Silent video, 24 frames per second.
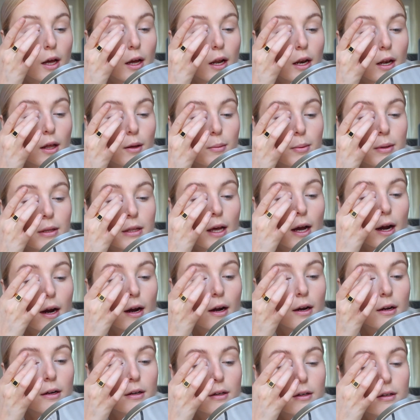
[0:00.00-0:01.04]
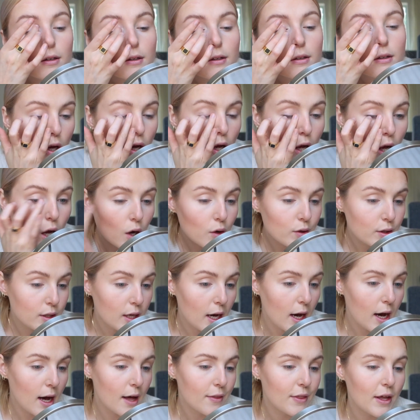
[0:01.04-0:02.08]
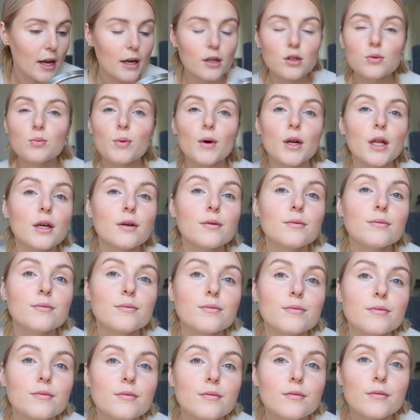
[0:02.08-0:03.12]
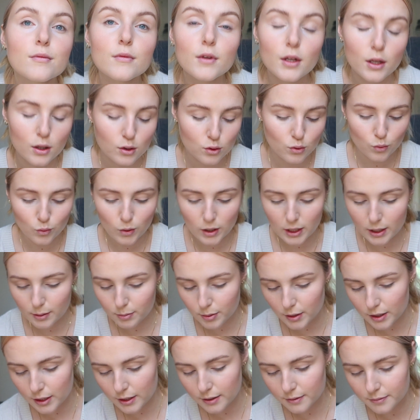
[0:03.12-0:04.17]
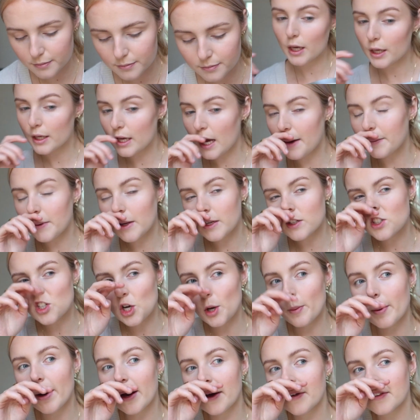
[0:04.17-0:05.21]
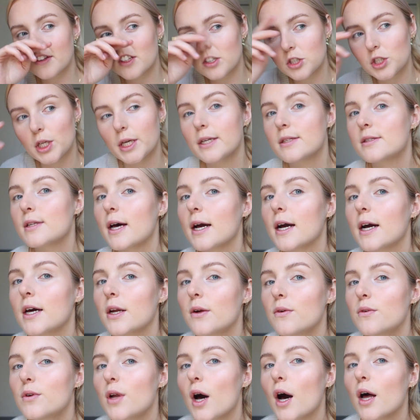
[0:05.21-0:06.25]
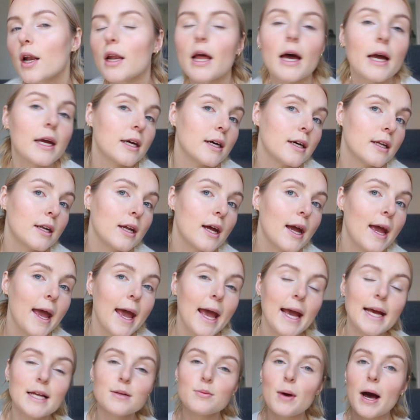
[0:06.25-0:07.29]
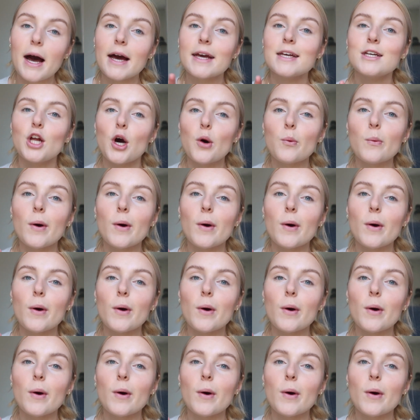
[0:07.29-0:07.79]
A little bit there. Oh yeah, that looks pretty. It's really pretty. Yeah, I'm not sure about on the cheeks. Like I do not like it. You know